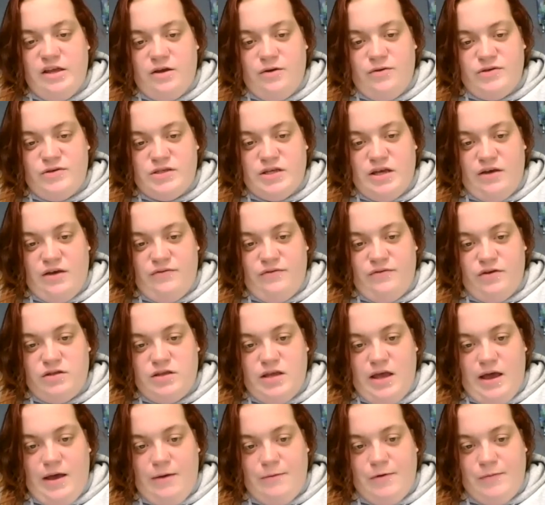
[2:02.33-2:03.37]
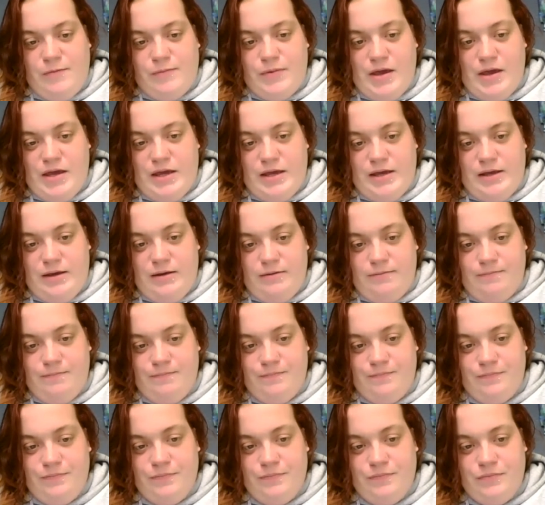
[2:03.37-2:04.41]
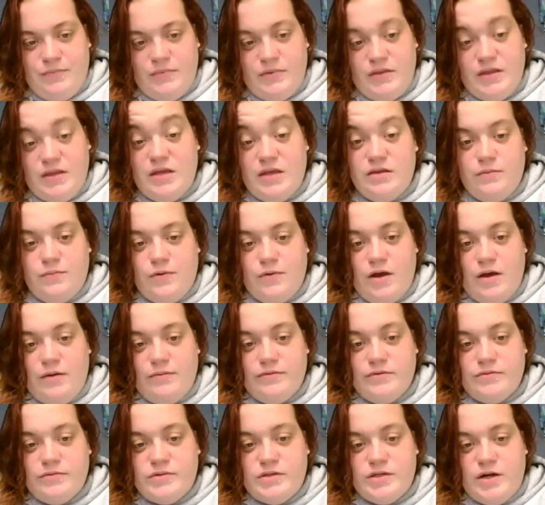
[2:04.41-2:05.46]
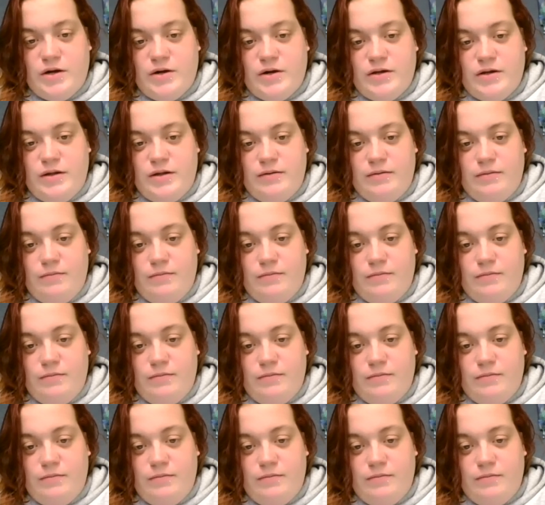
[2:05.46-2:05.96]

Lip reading: it was helpful to have a payee. Then the problem started.